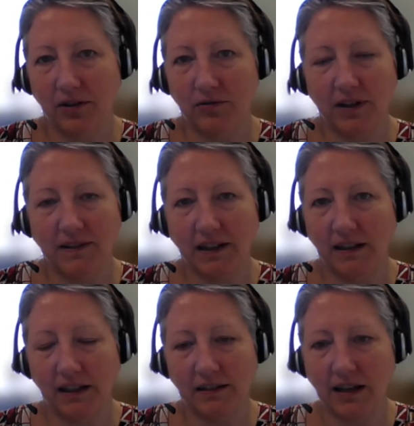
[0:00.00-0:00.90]
fundraising
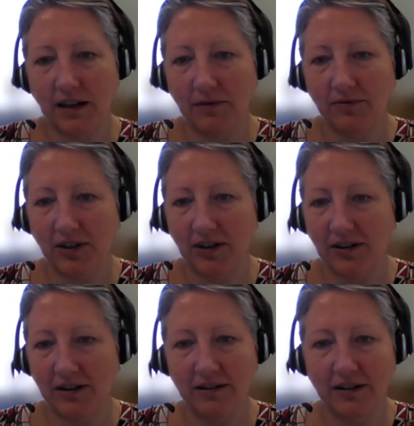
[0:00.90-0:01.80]
link set up for
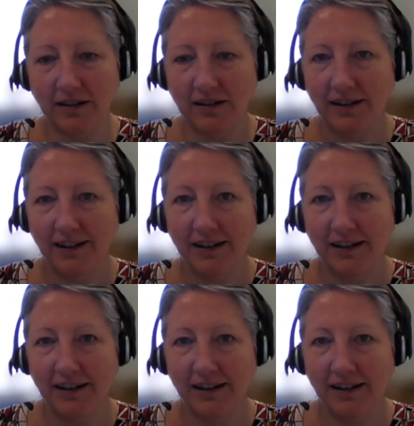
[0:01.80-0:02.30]
her, and